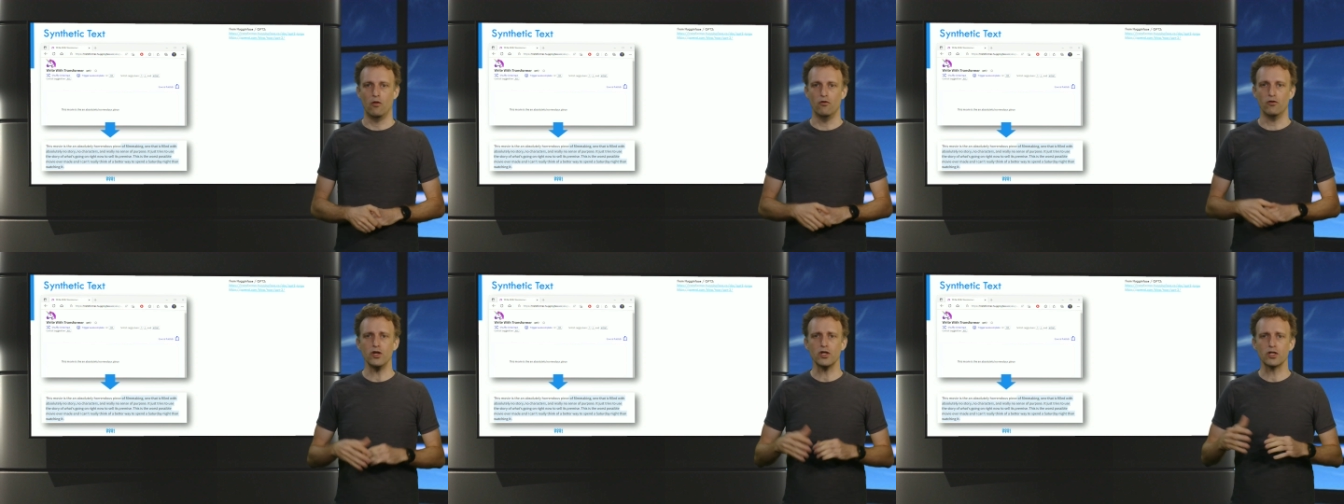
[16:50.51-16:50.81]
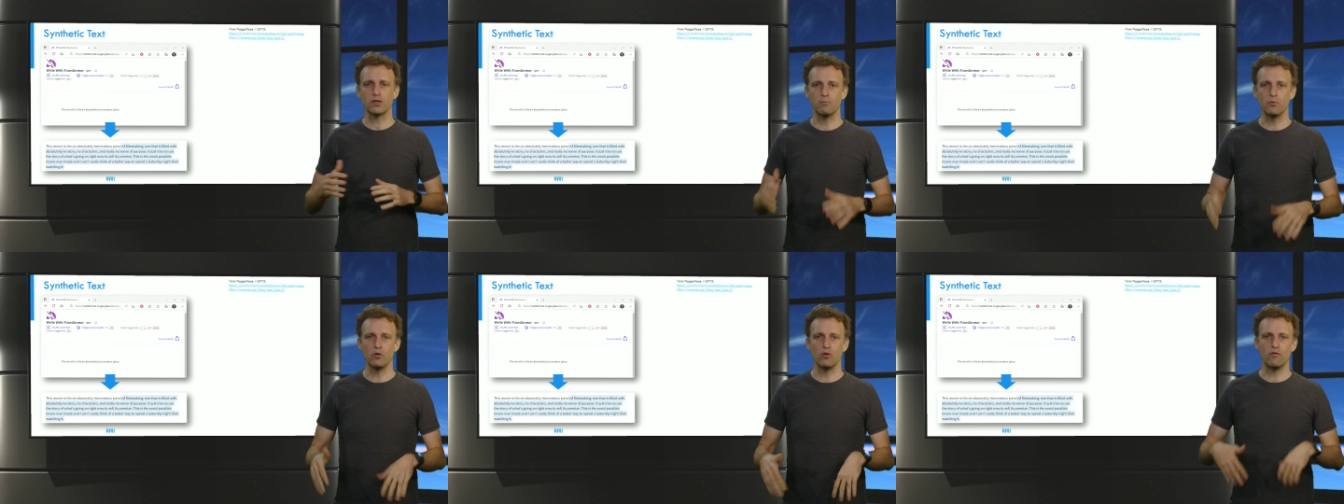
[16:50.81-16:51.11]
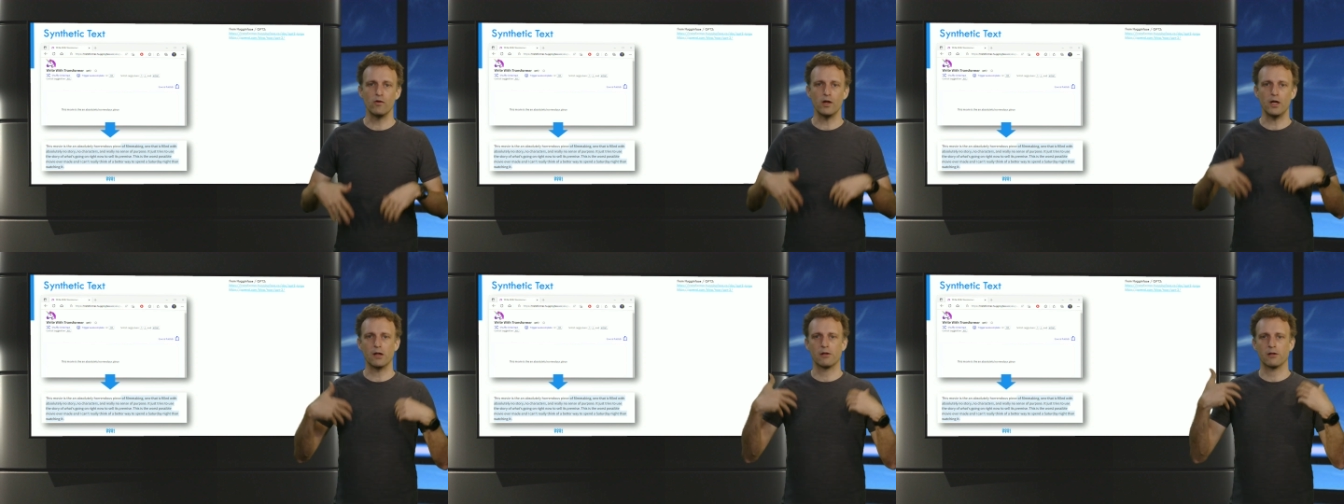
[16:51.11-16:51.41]
"This
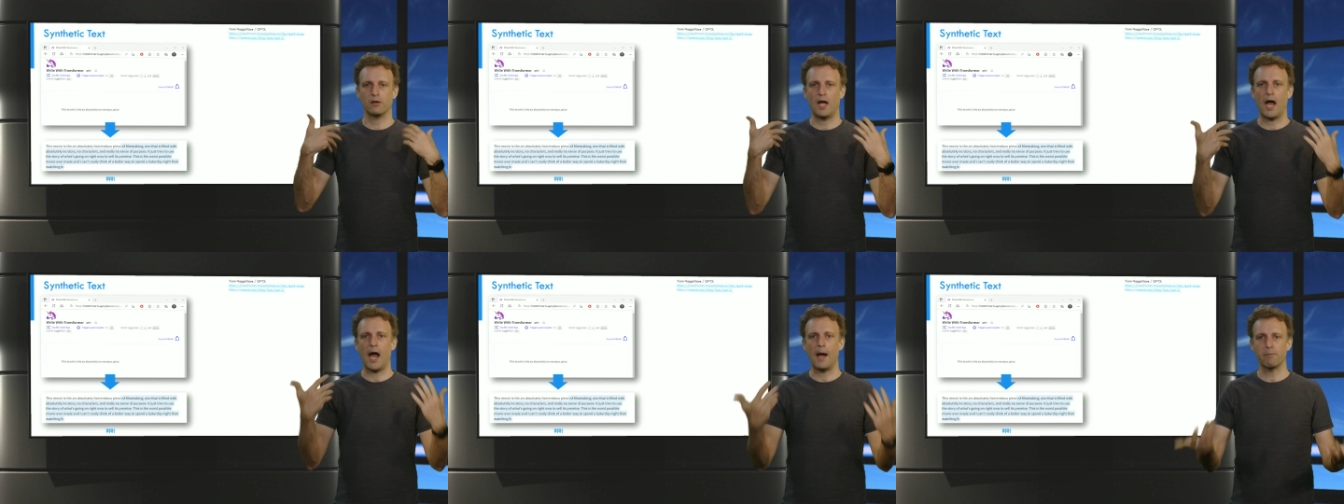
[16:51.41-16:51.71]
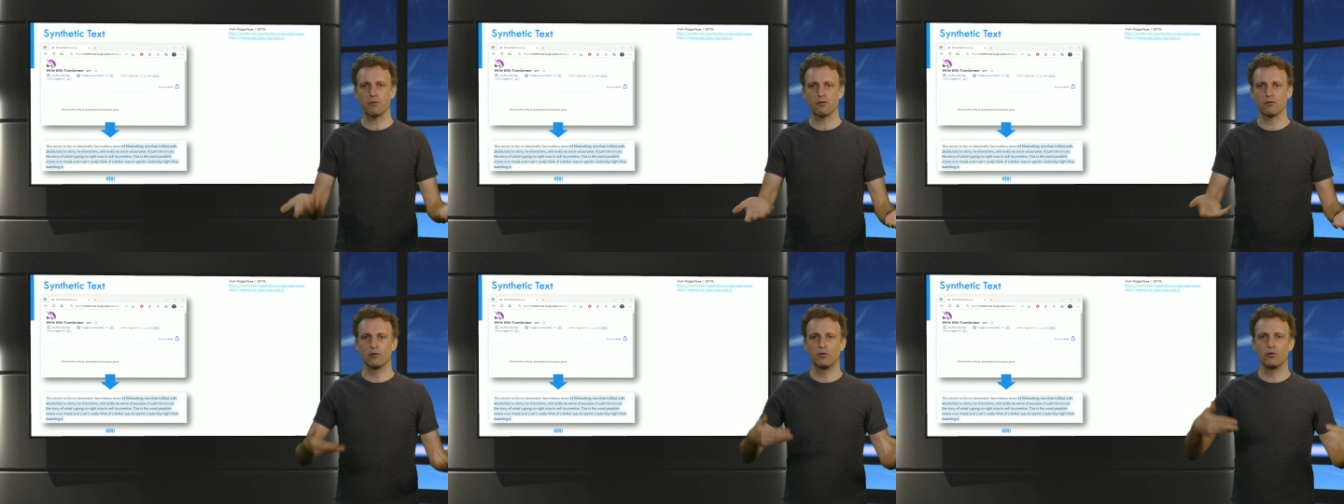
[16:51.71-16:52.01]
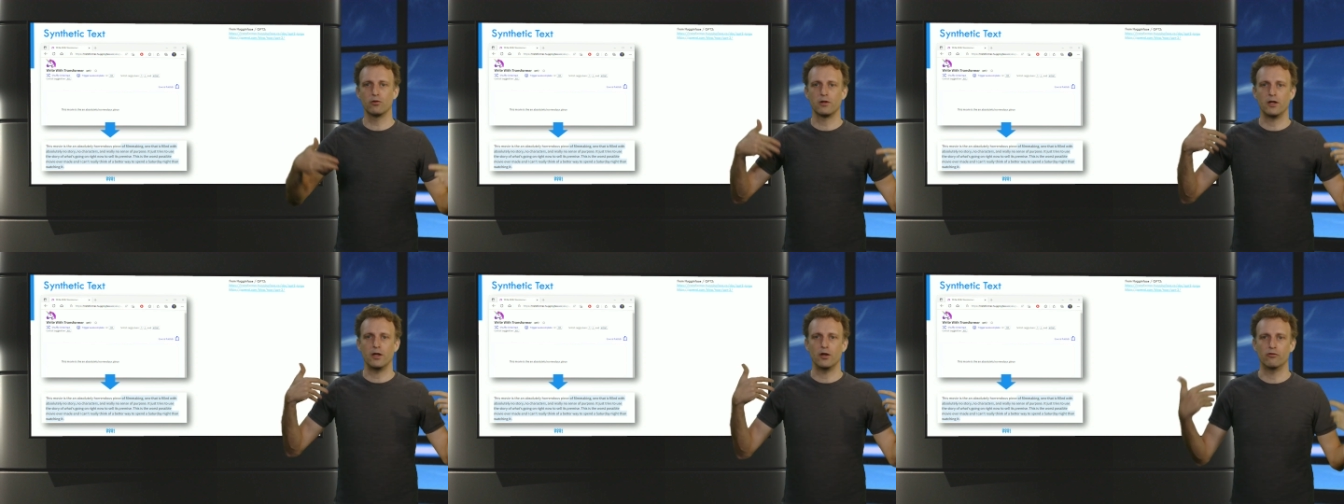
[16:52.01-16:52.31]
movie is an
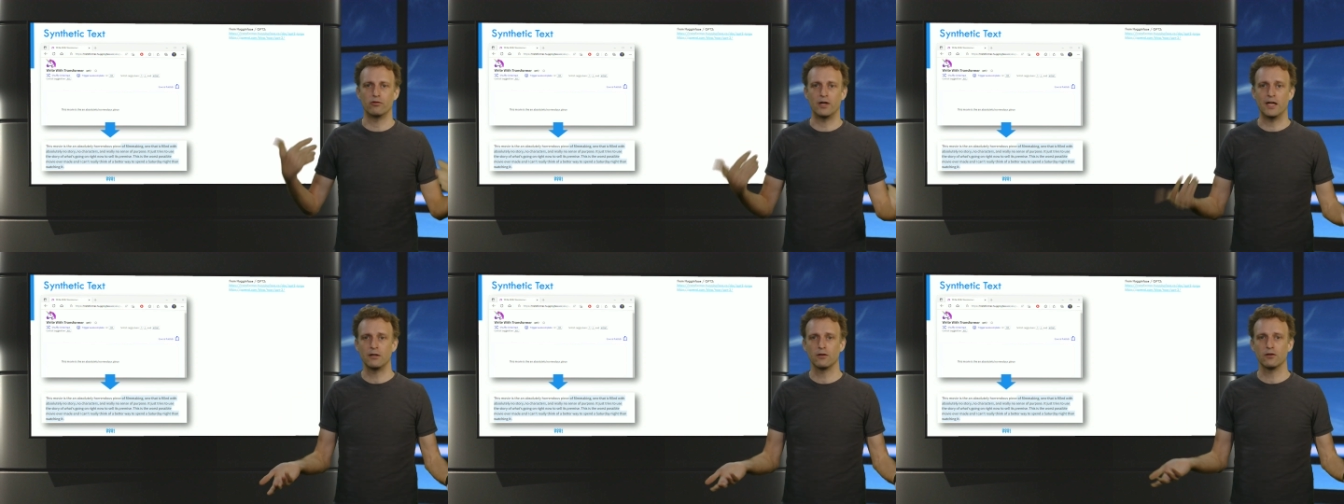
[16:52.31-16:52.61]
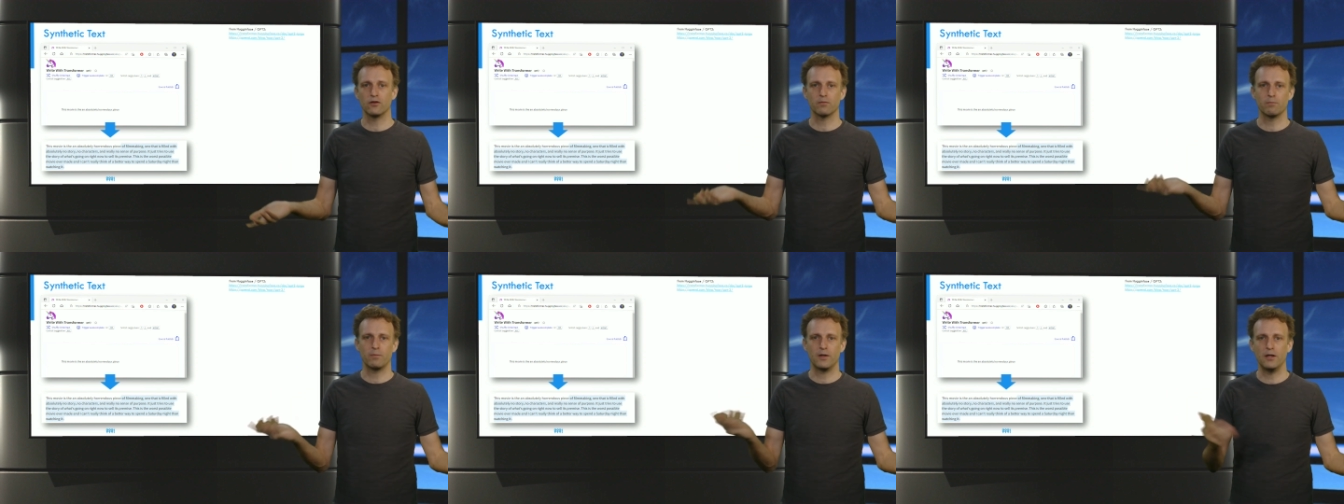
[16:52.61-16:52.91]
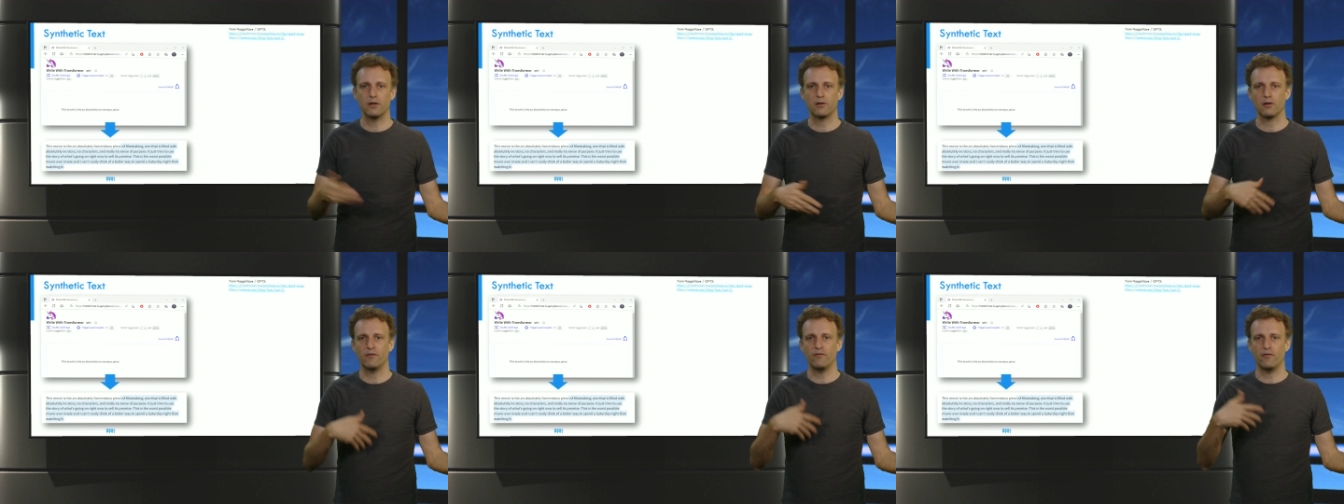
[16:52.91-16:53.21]
absolutely horrendous
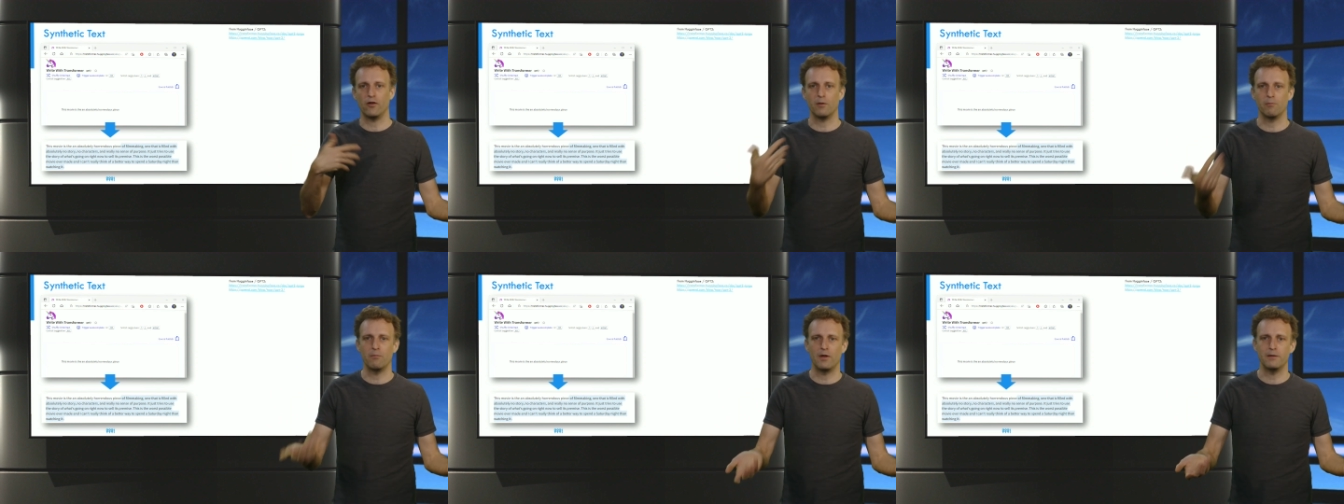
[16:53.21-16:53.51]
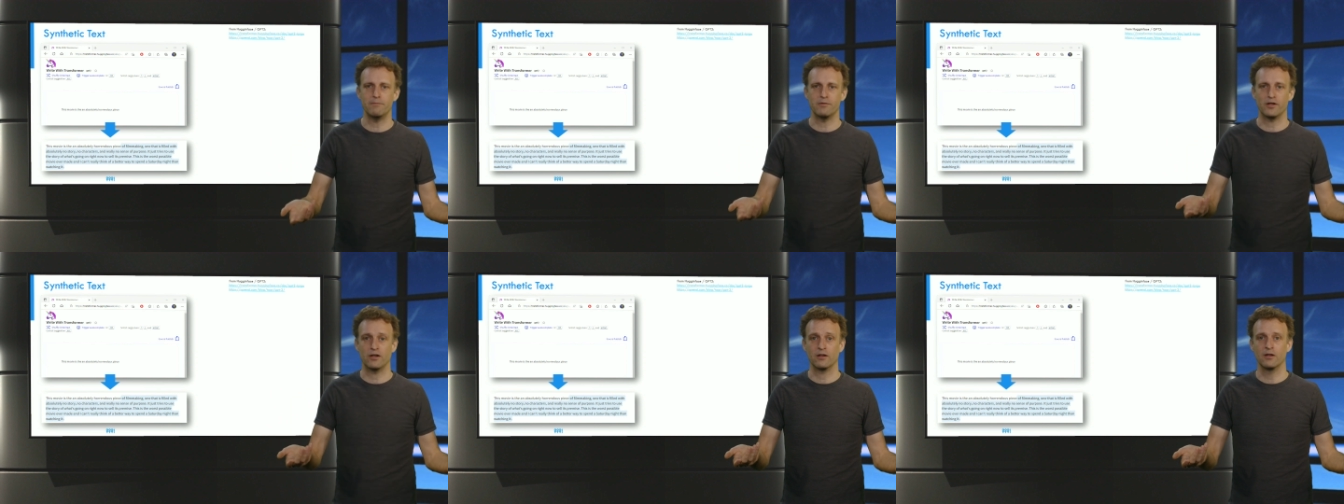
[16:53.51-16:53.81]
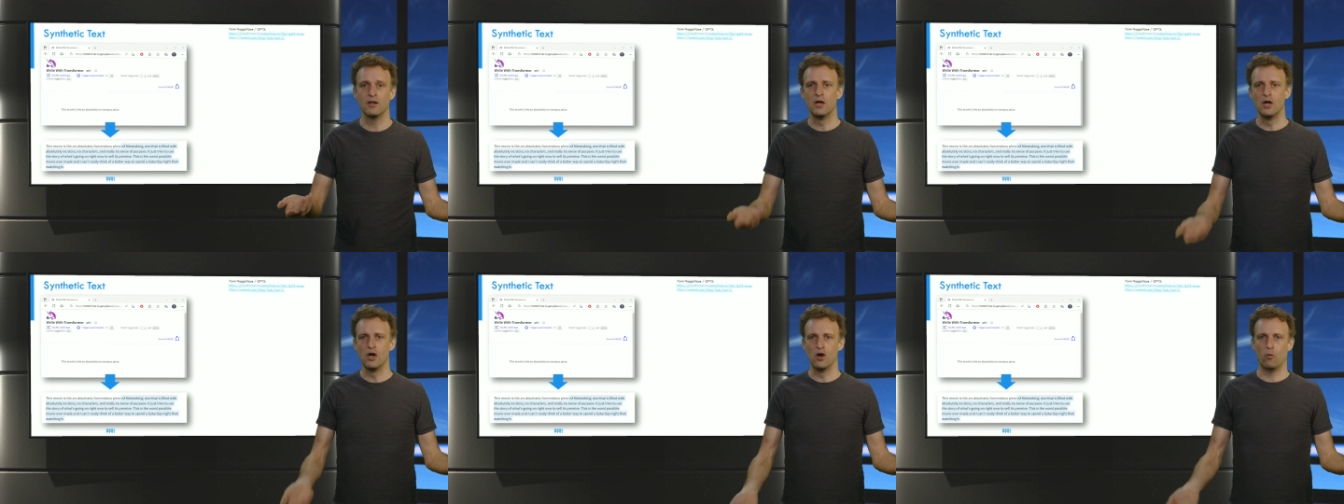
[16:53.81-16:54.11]
piece of filmmaking,